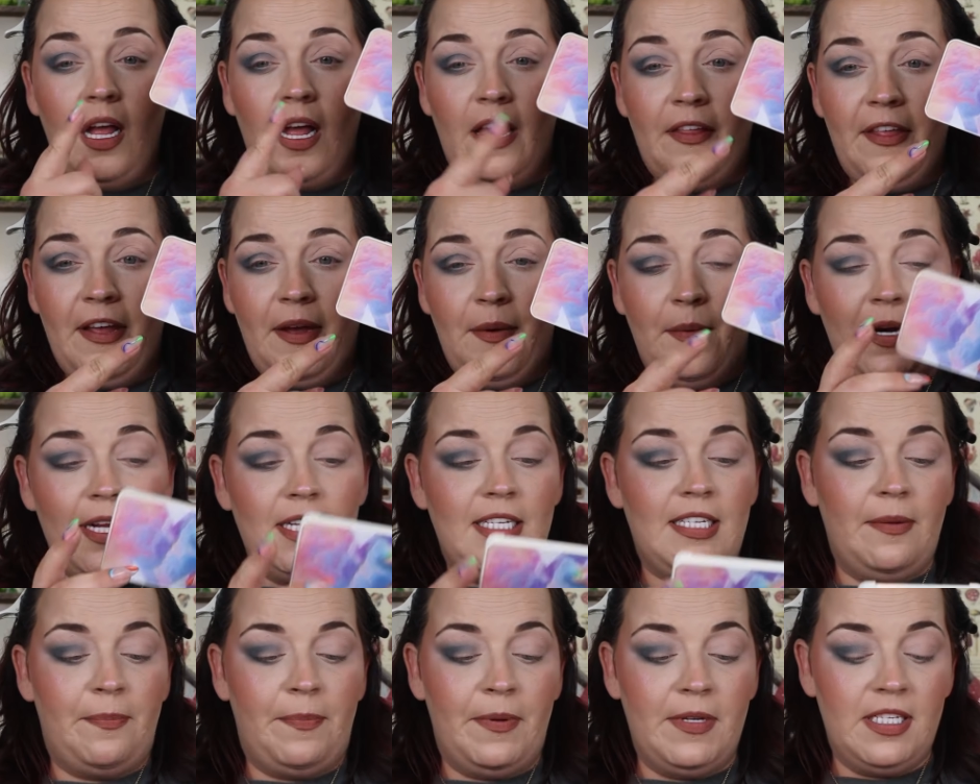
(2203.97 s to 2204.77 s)
think I want to
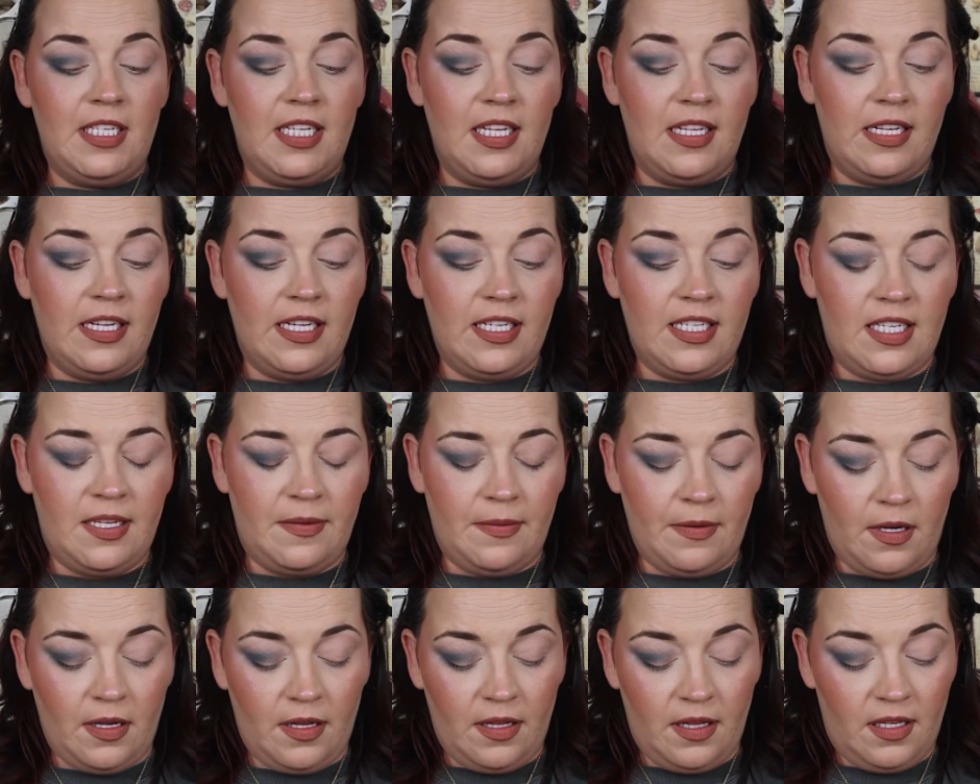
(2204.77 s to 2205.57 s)
dip into this
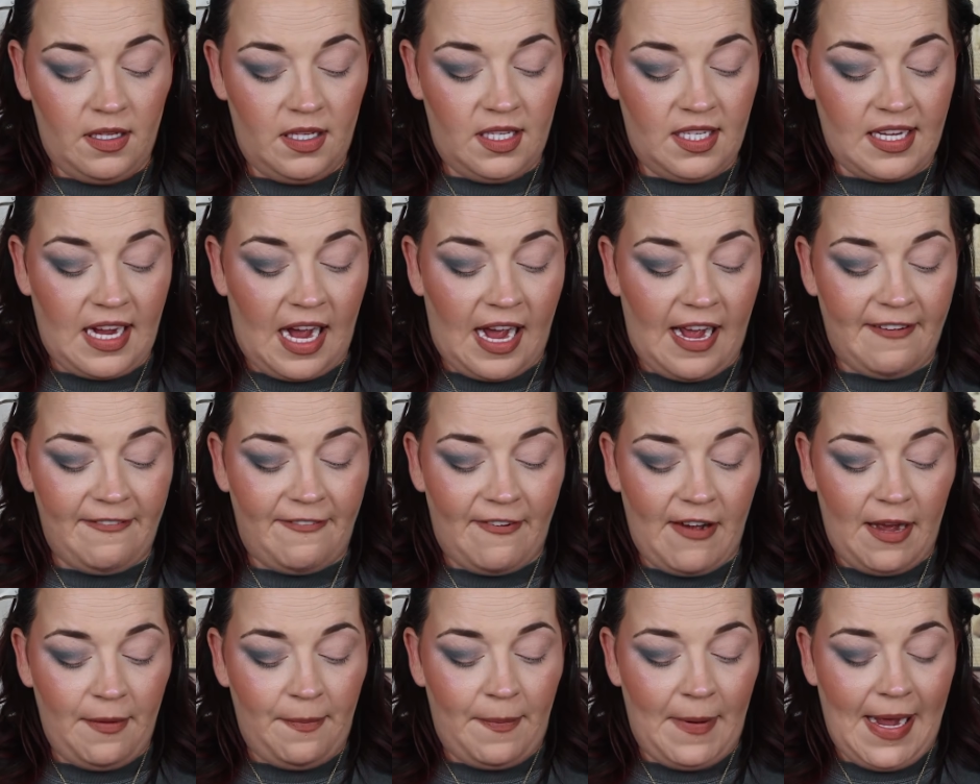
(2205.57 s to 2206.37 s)

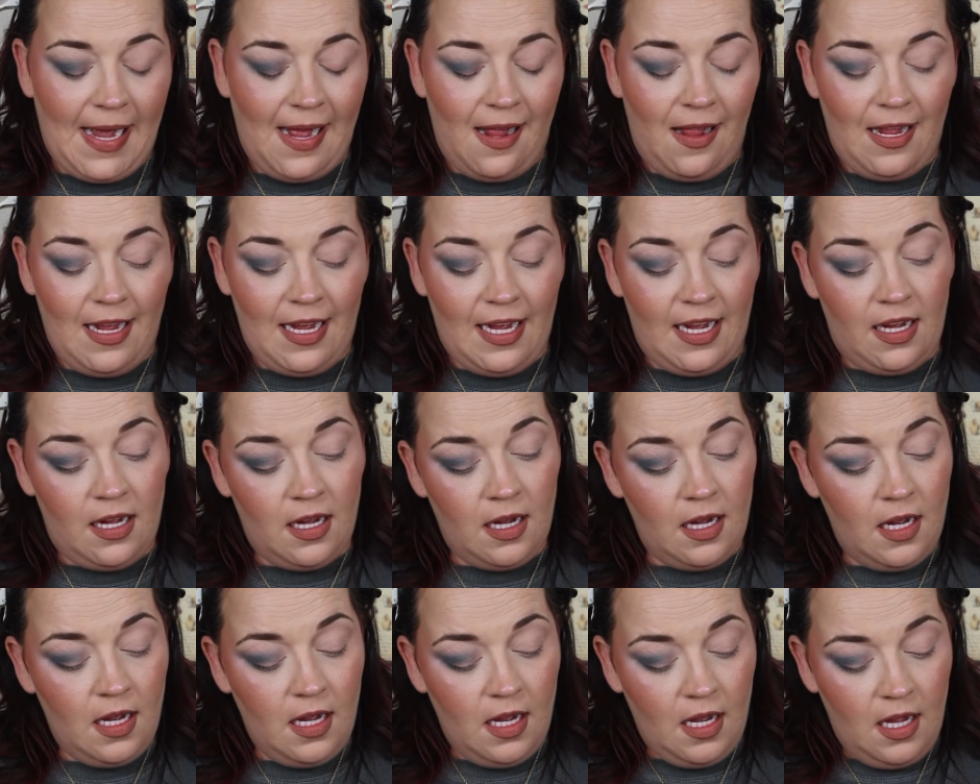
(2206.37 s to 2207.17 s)
Sky-Fi palette,
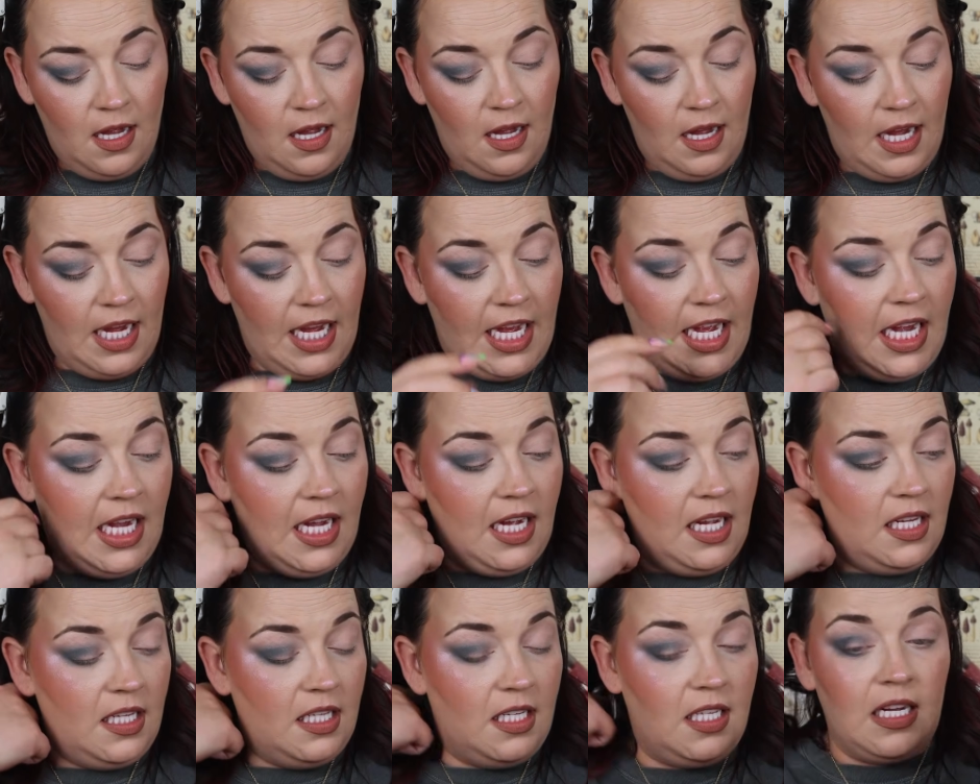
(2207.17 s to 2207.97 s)

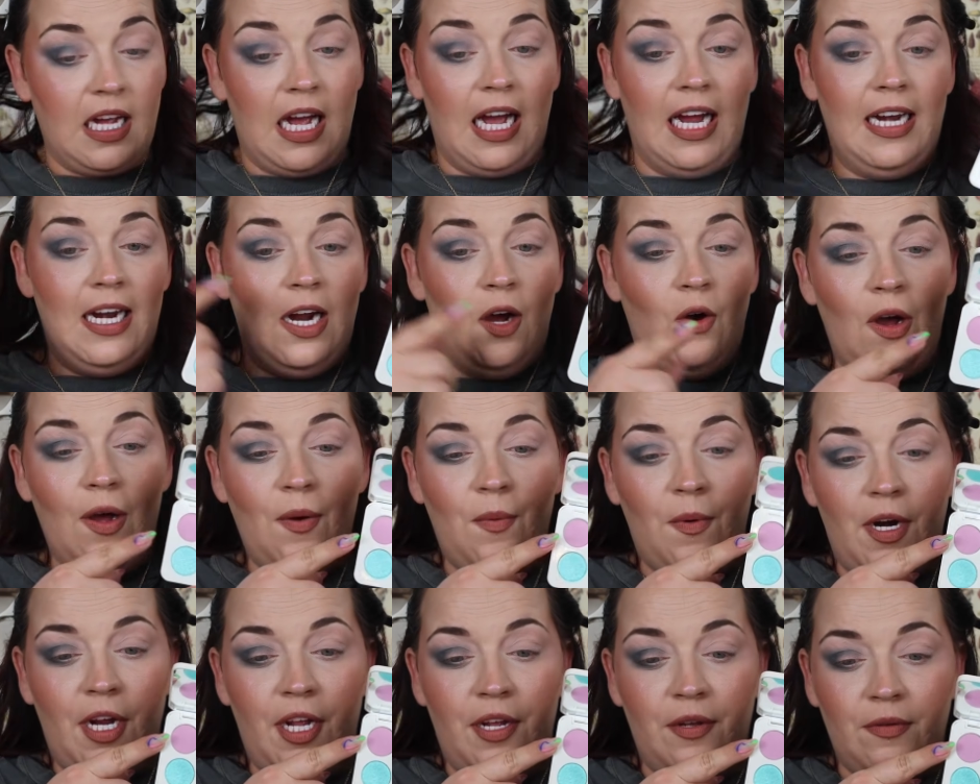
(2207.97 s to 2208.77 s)
and I know I
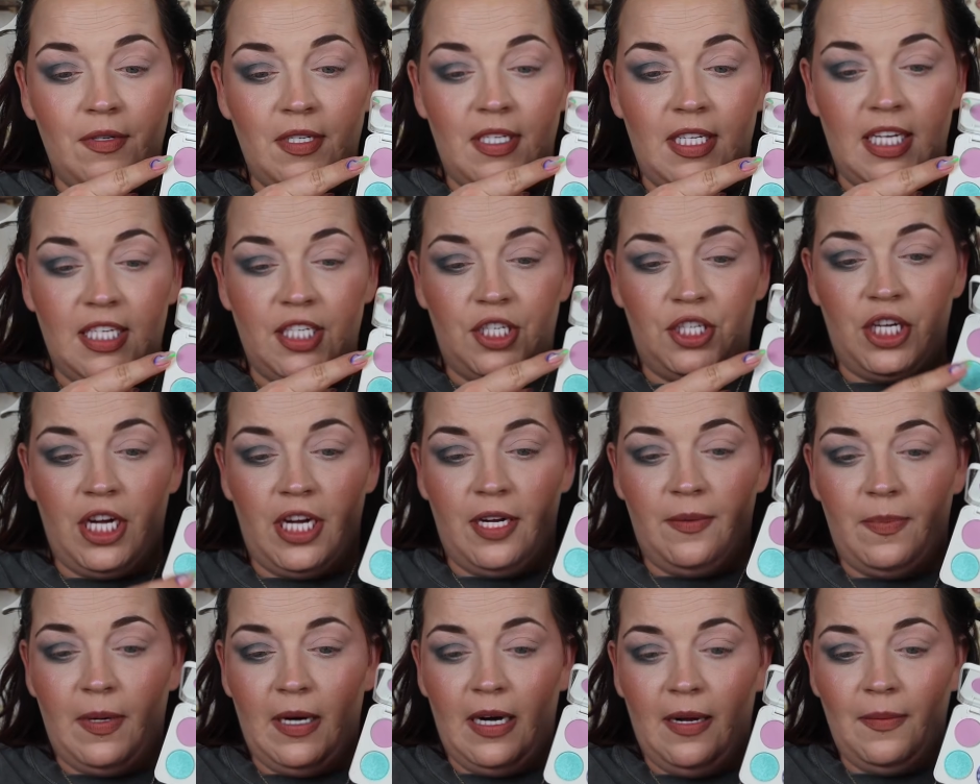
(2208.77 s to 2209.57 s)
want to use this
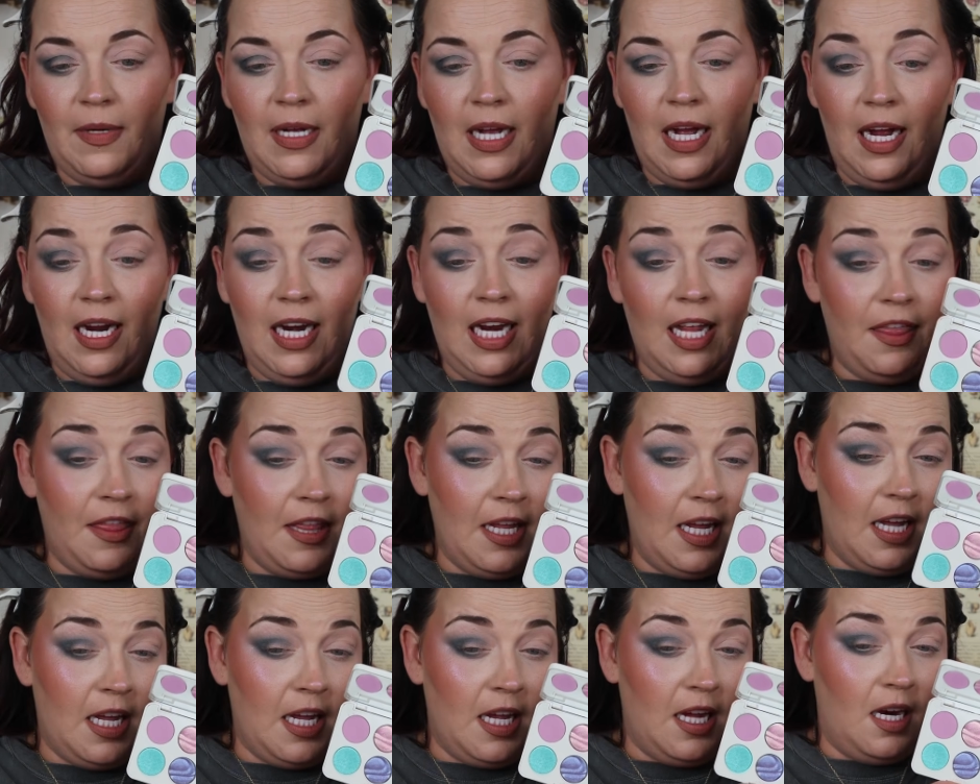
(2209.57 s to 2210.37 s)
shade, but I'm kind of
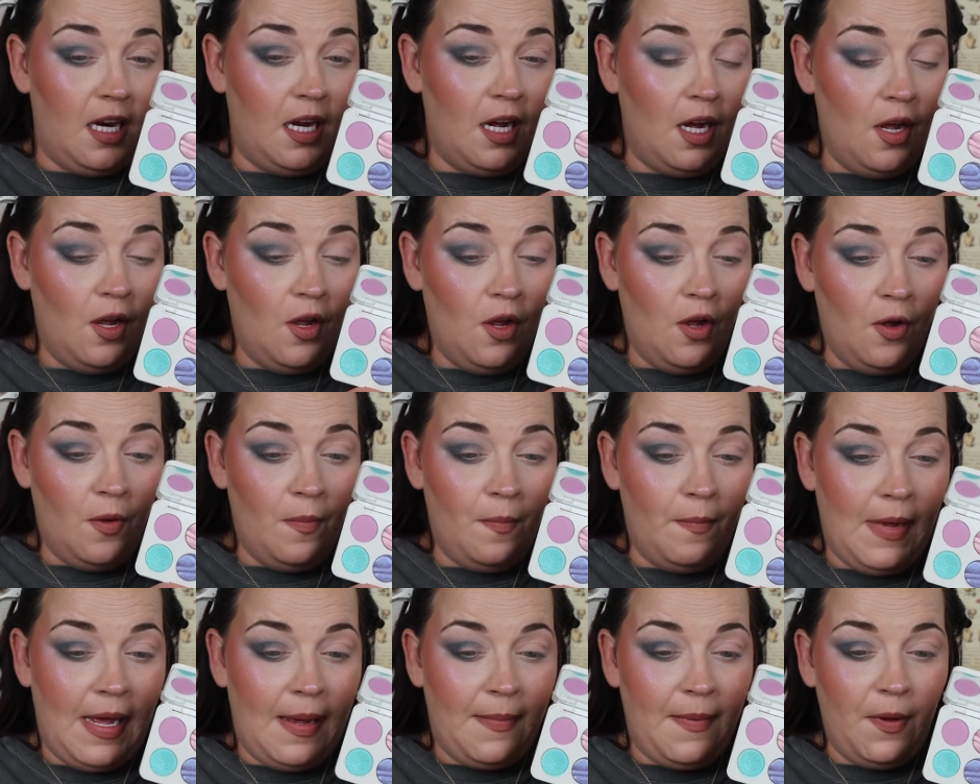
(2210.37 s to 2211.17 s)
thinking
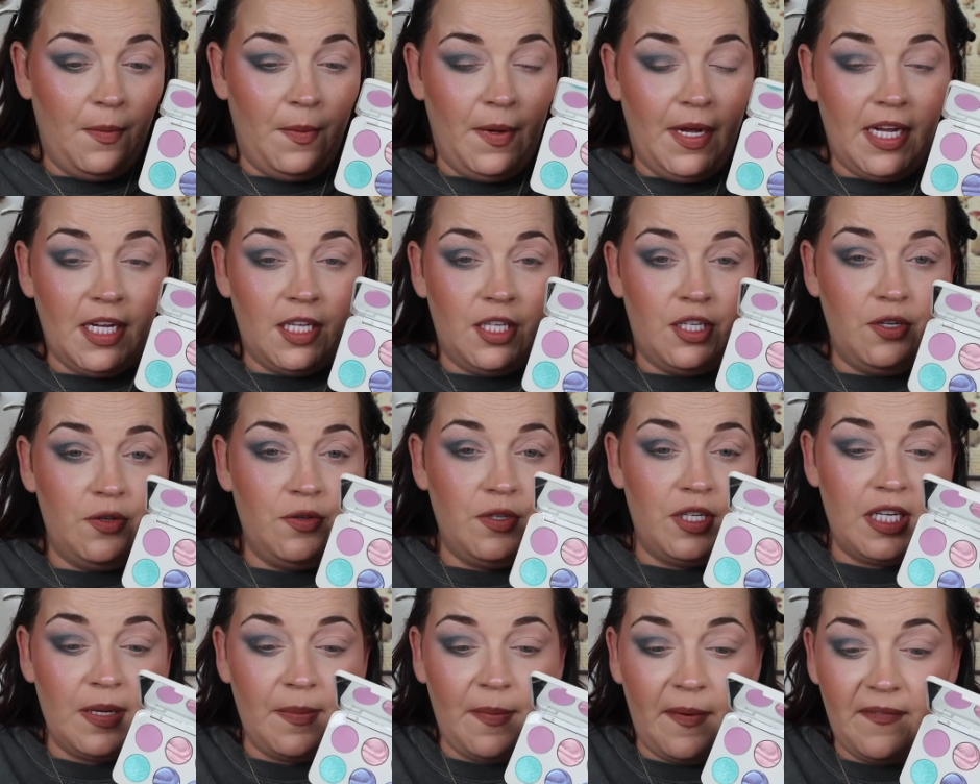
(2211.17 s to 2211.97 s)
maybe we could do
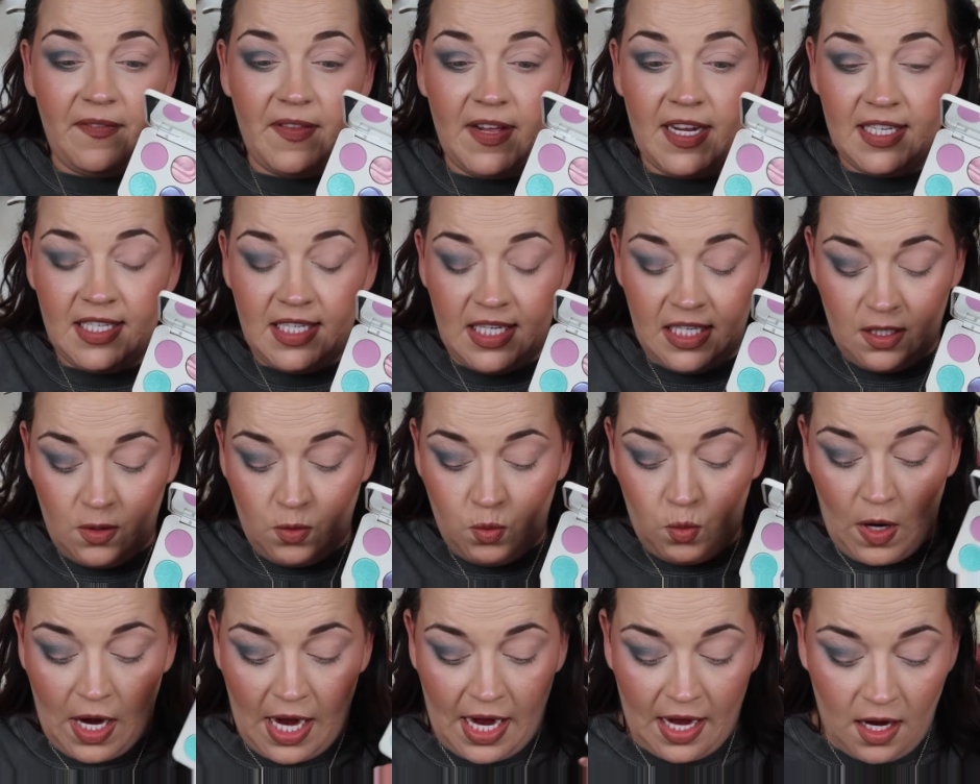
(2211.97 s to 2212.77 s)
some of this as
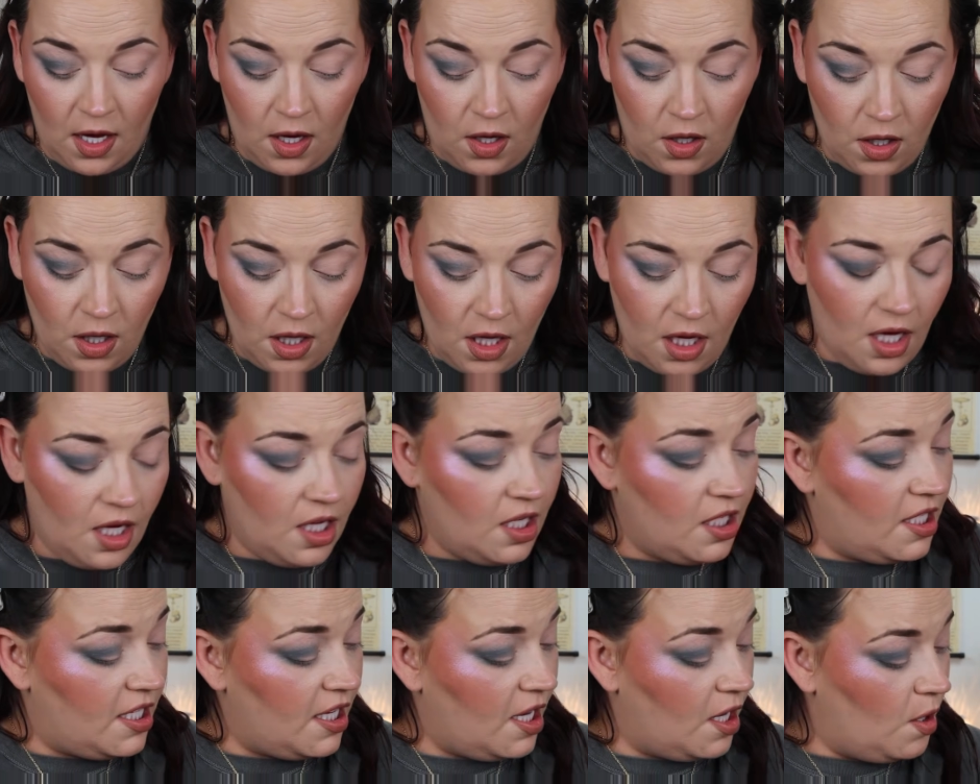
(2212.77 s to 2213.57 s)
well.
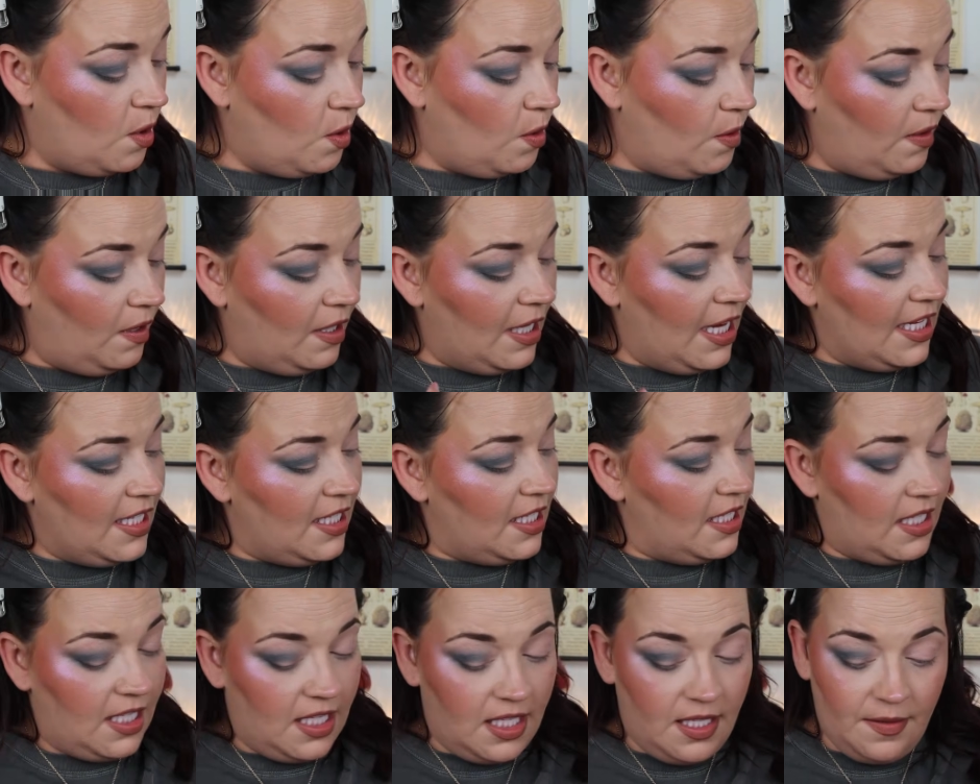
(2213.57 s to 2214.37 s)
So
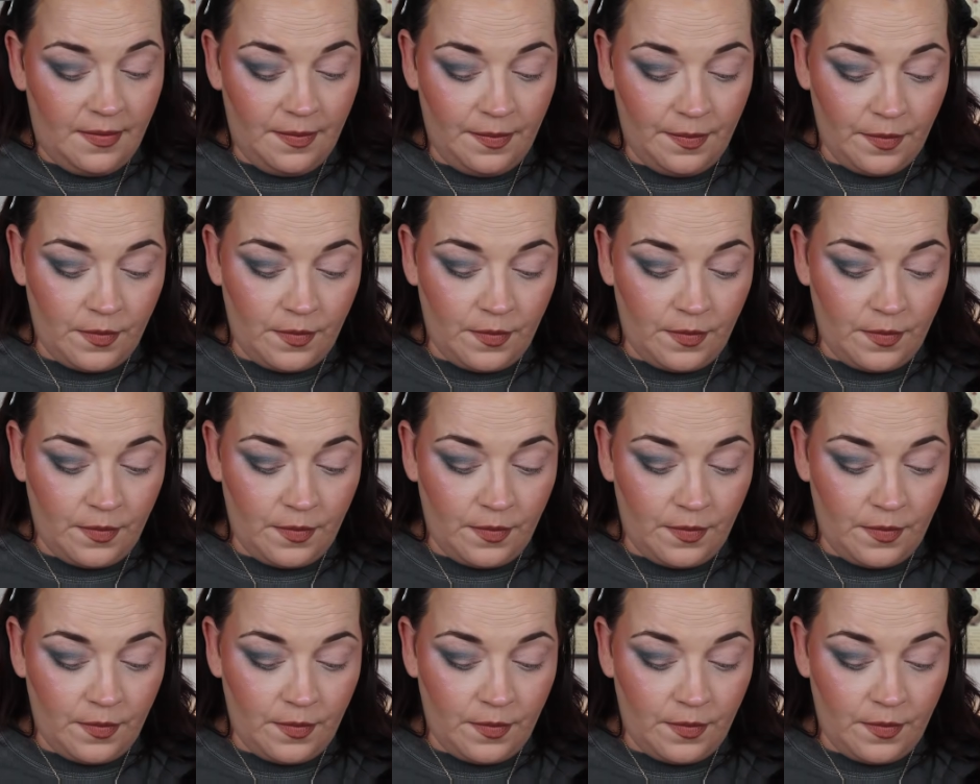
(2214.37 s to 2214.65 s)
let's